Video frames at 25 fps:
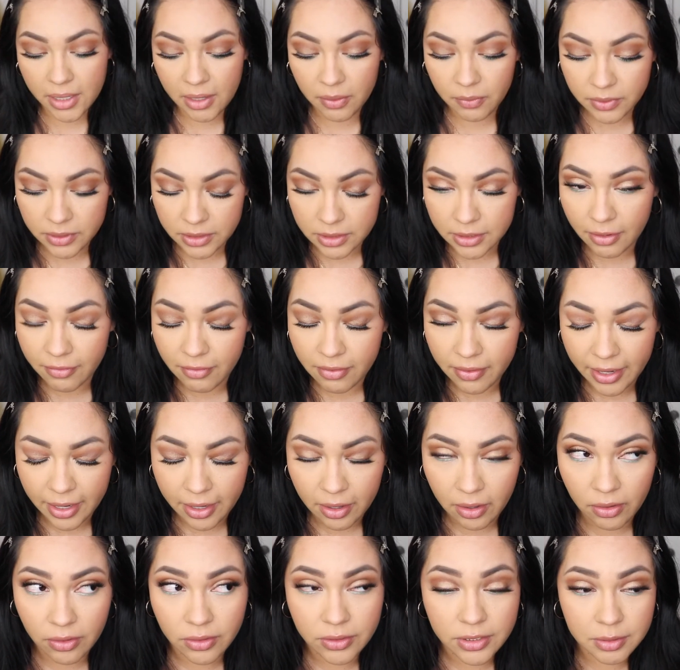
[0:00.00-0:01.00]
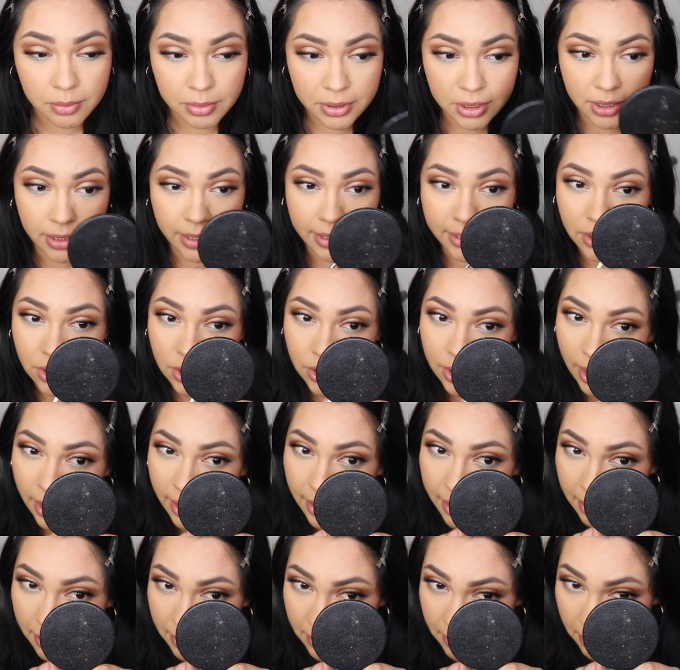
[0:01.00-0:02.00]
And I was never that girl to be like
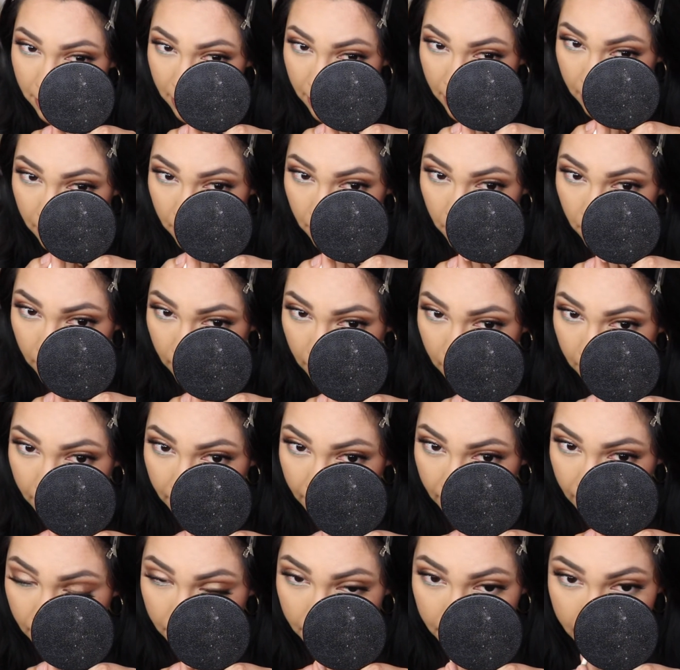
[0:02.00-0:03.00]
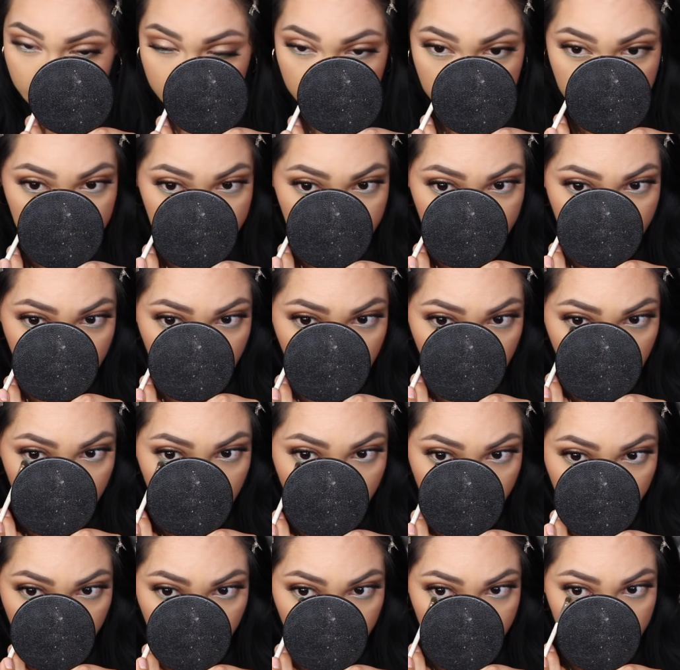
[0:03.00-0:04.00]
shy to like wear makeup like this out.
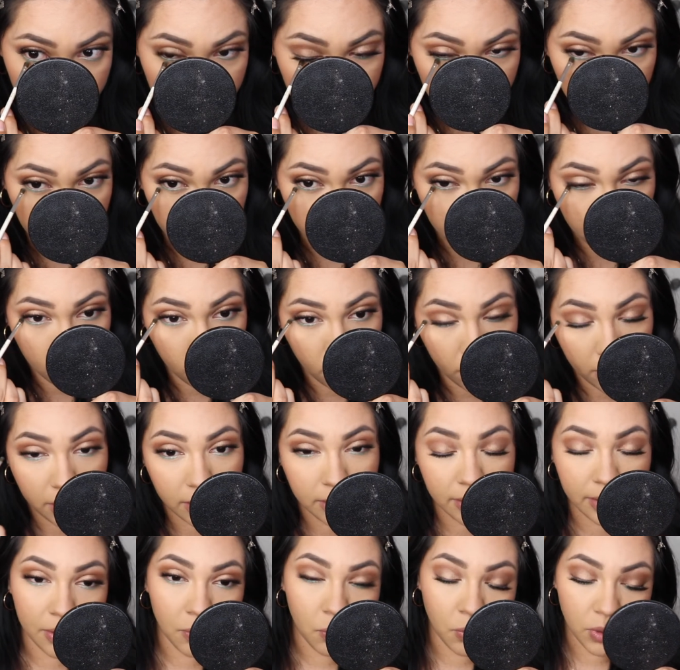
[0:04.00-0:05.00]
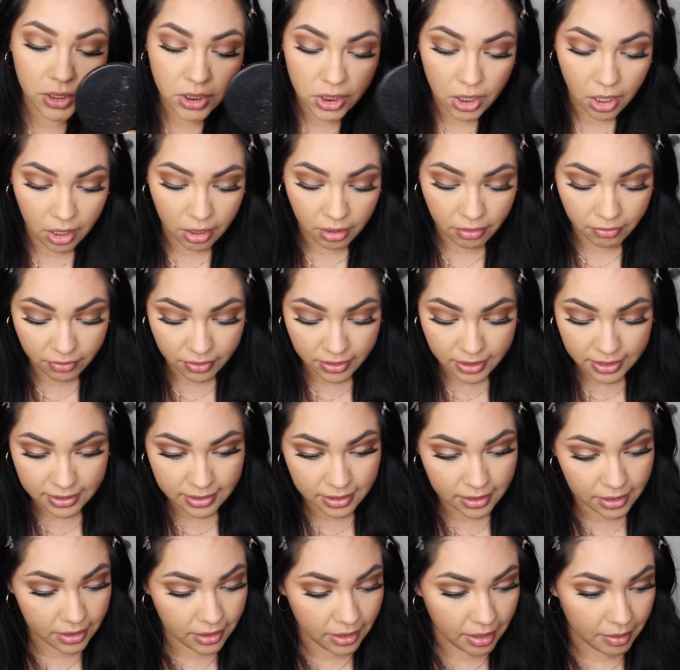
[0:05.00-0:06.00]
Like I was like, oh wow, I worked hard for
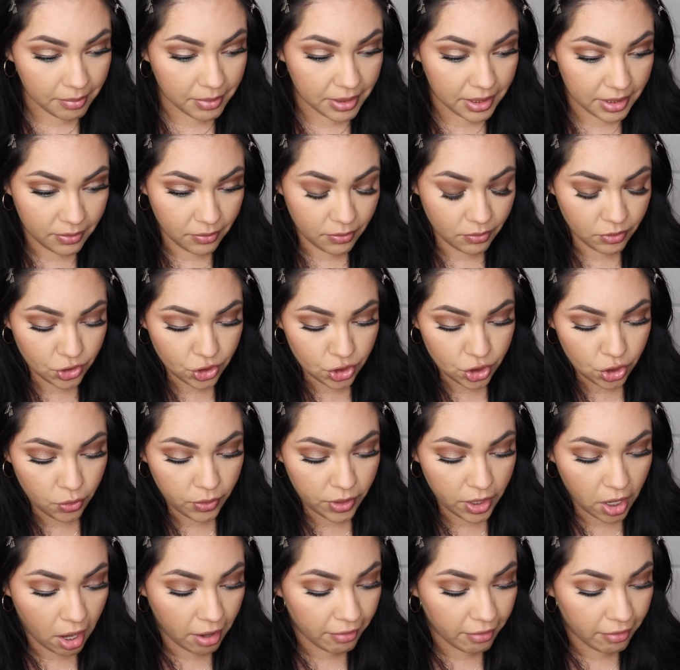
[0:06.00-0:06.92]
this look. I'm gonna show it